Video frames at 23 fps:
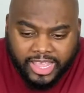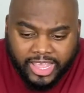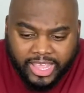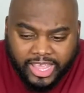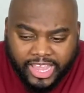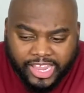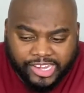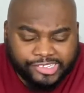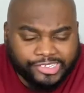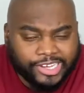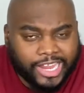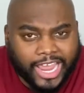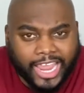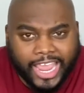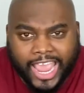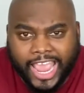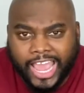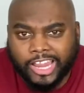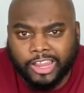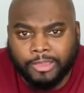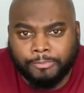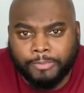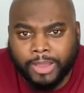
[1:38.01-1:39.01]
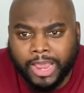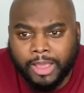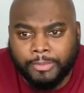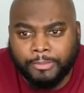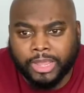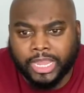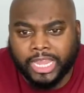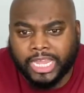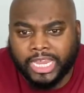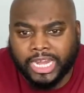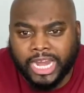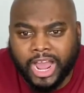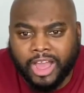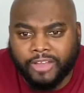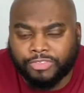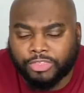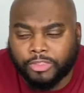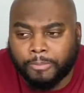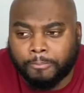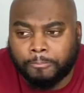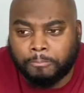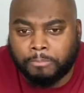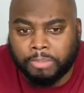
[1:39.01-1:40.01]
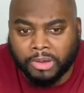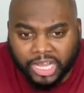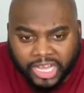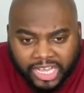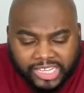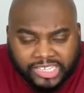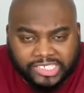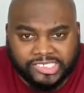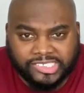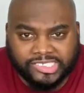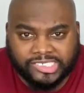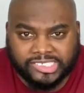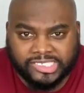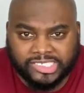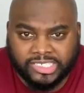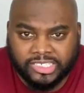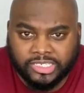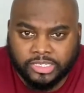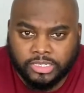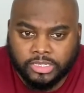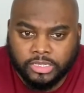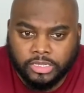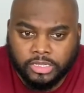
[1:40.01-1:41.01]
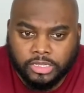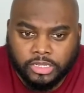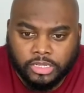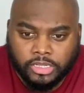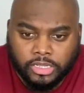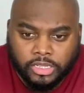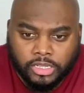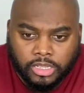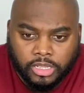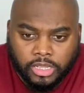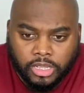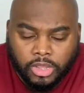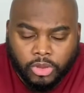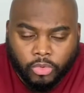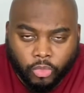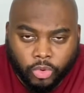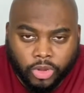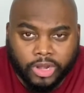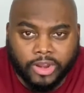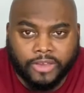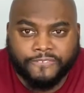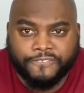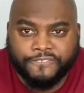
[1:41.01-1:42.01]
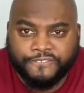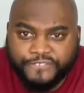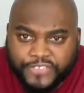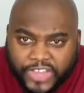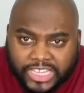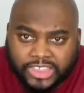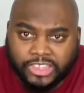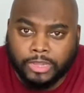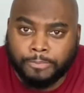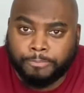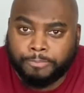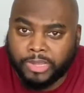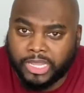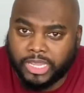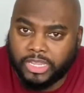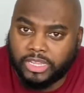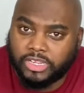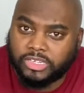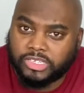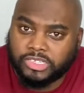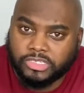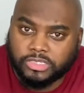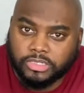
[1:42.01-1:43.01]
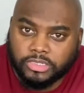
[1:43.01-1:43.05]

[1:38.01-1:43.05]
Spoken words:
It's like Alabama get off the bus with a 50-piece